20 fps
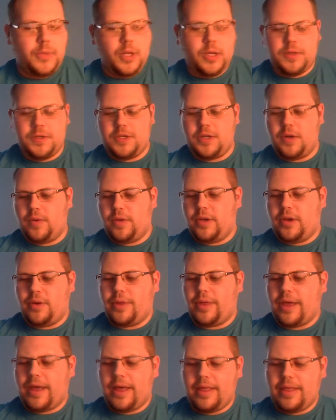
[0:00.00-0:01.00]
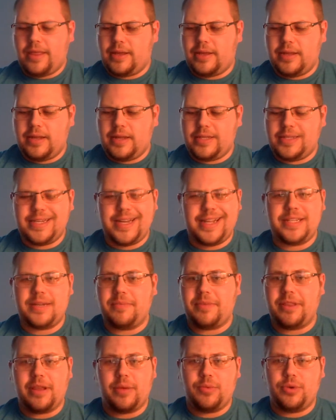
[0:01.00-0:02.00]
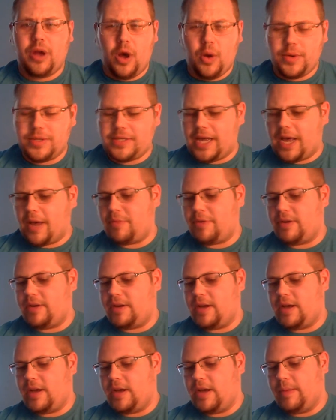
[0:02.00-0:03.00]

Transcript: so that it's not something that would always happen.